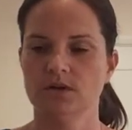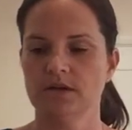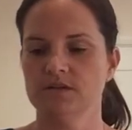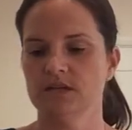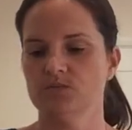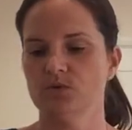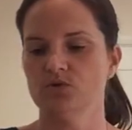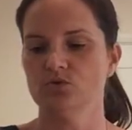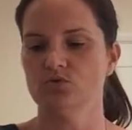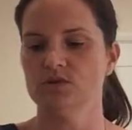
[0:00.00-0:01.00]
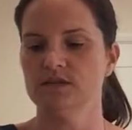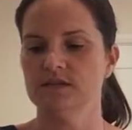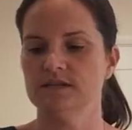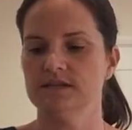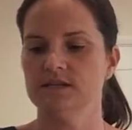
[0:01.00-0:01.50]
Now teaspoon shortened
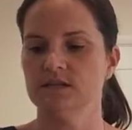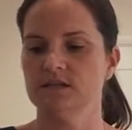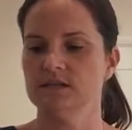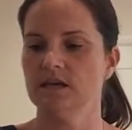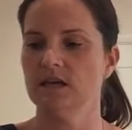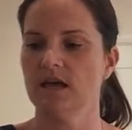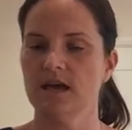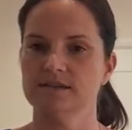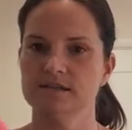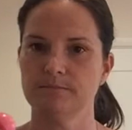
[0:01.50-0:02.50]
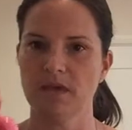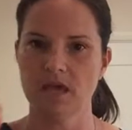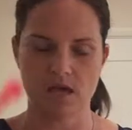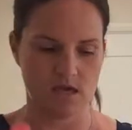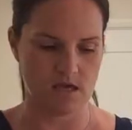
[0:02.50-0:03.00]
is
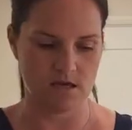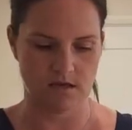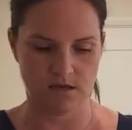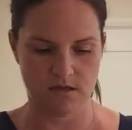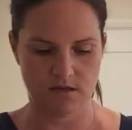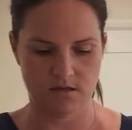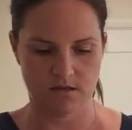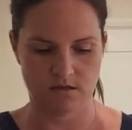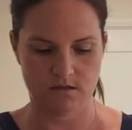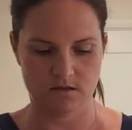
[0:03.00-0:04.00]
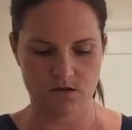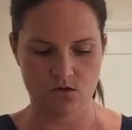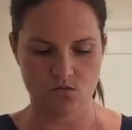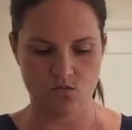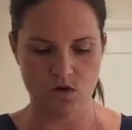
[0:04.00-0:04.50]
TSP.
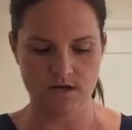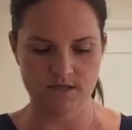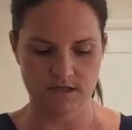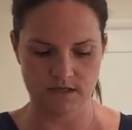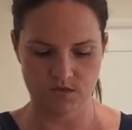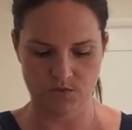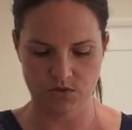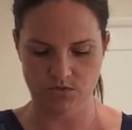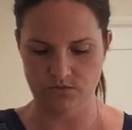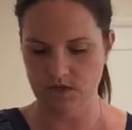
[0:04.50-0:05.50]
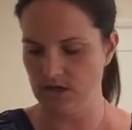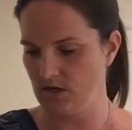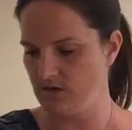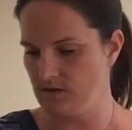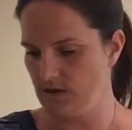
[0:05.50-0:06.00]
So 1 teaspoon, and that
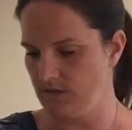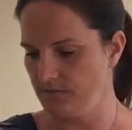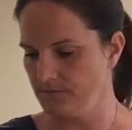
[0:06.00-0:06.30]
goes in.